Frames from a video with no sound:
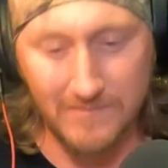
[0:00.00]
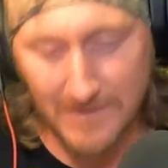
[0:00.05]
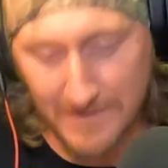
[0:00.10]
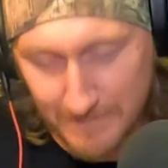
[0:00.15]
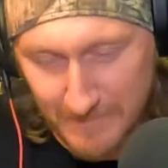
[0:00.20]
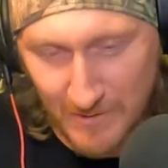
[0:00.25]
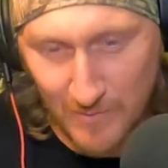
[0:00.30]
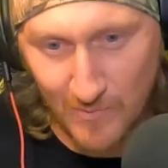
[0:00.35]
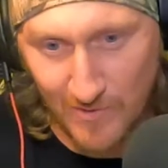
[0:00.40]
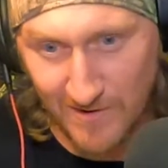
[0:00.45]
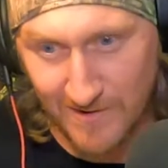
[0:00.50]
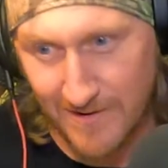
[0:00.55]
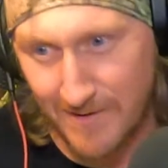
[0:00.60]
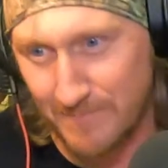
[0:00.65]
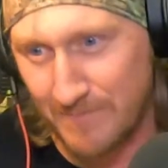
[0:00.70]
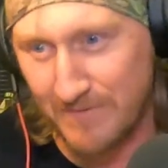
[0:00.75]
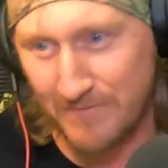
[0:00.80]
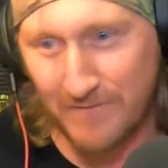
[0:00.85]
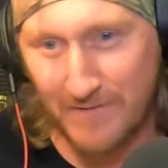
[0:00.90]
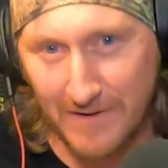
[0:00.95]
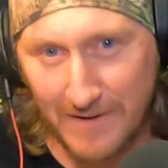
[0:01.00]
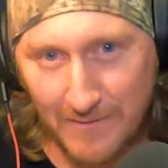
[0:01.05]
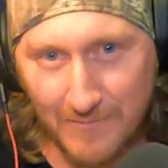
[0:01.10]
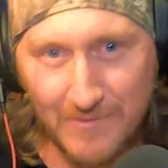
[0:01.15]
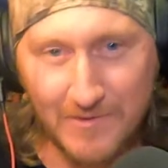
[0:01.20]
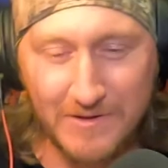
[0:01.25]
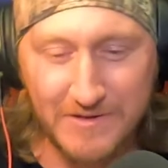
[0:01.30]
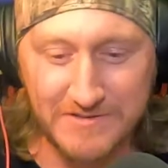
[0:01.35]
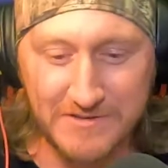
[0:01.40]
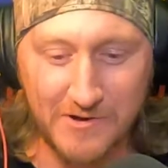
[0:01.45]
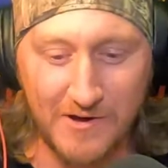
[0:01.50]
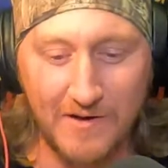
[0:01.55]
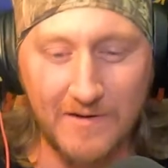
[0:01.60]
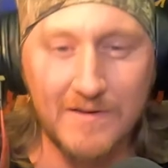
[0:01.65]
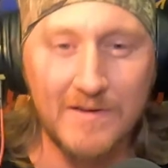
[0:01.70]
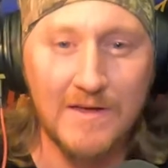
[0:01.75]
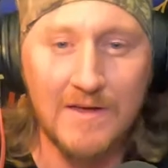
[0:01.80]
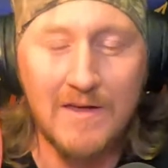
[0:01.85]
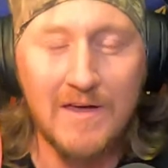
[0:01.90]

That'd be weird. I'd be fucking really tall.